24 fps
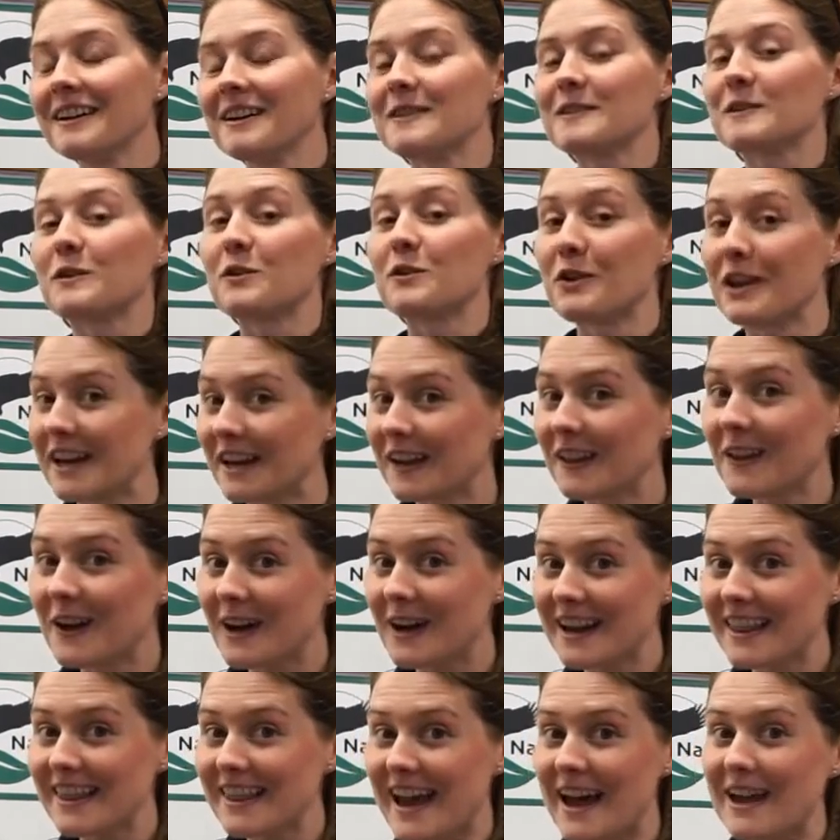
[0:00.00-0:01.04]
So you get a
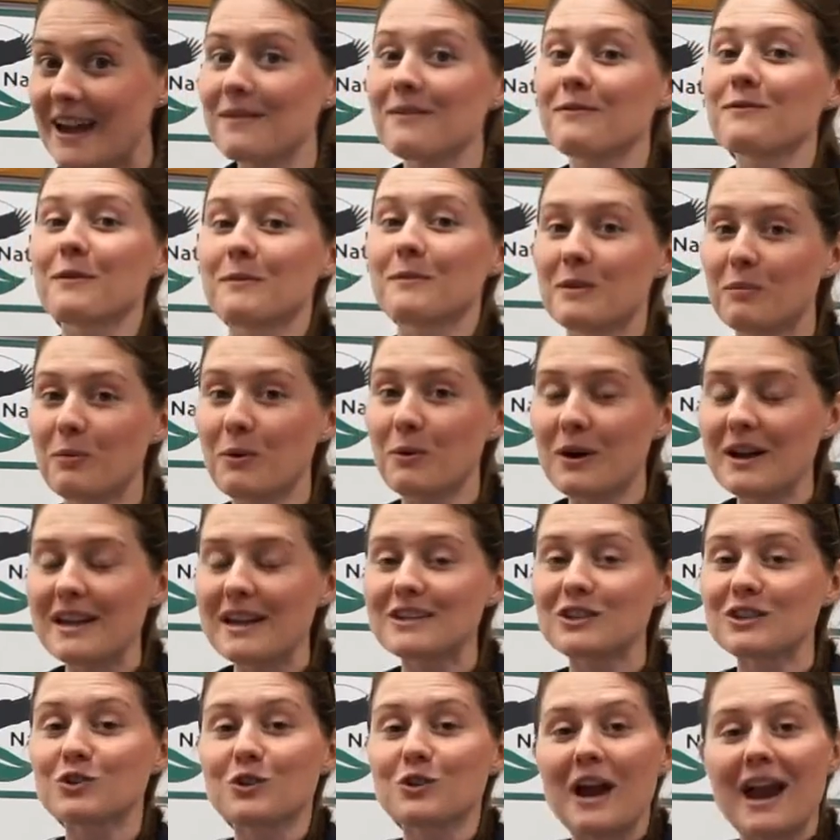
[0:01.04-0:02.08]
lot of that from the
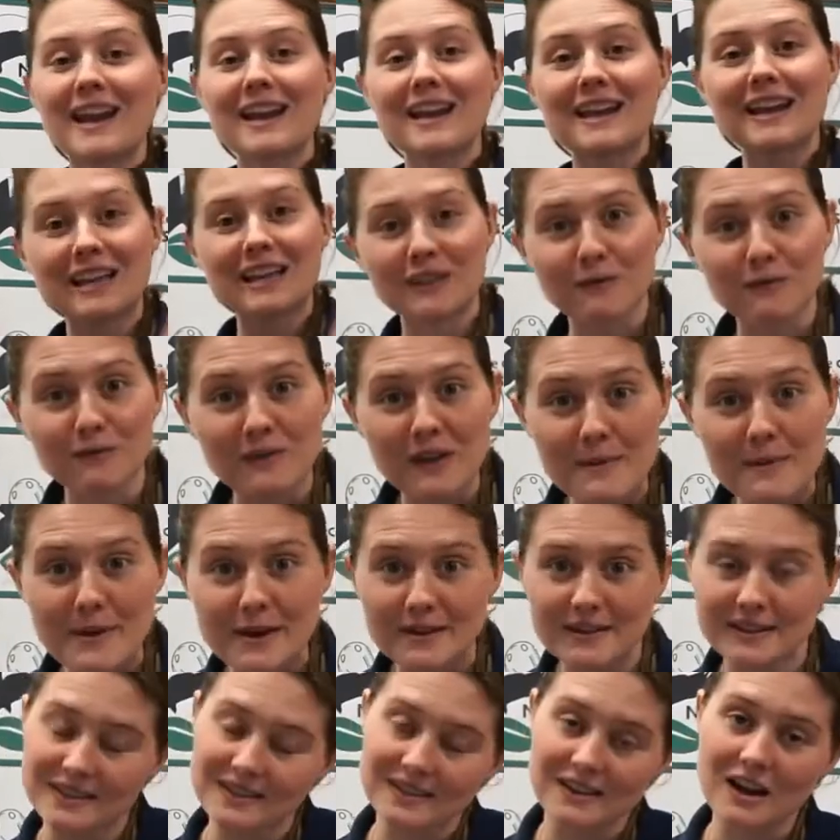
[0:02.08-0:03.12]
boys trying to get the
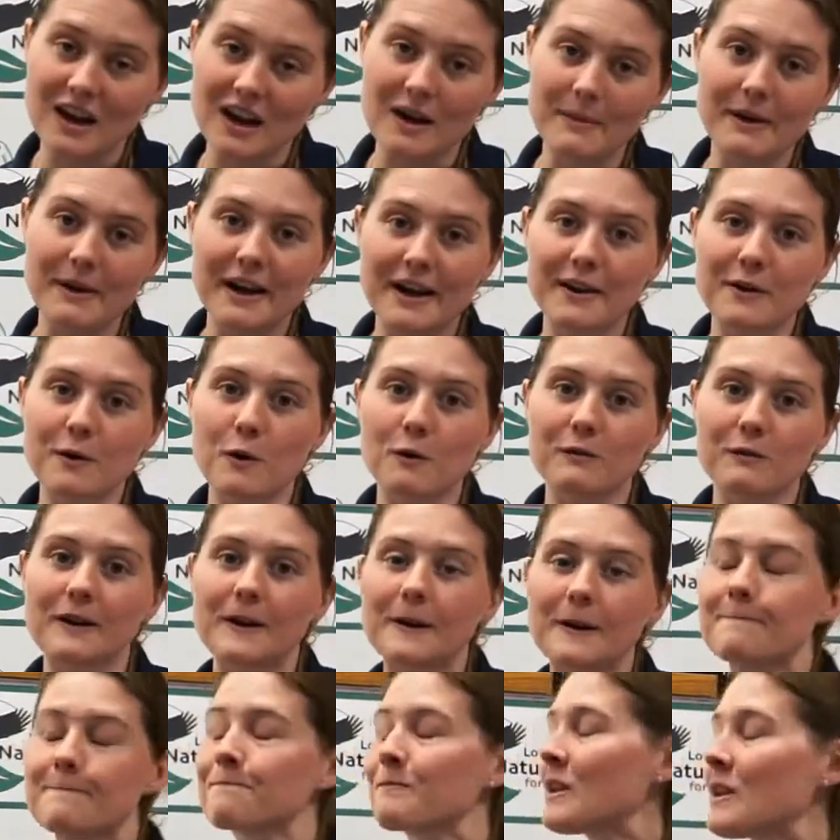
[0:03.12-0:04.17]
females to come on
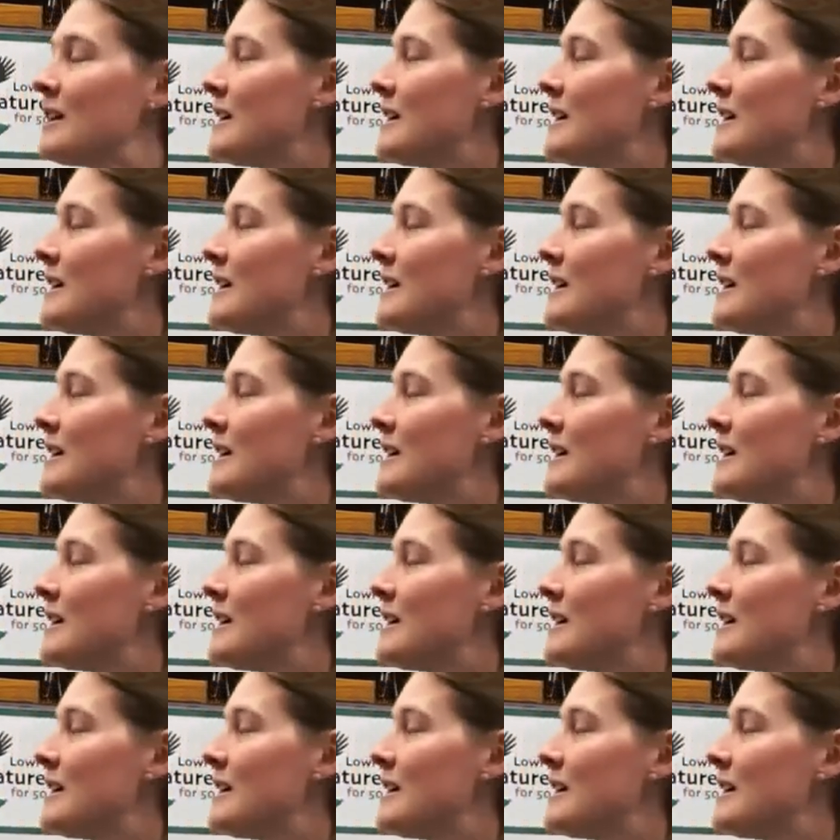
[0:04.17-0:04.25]
over.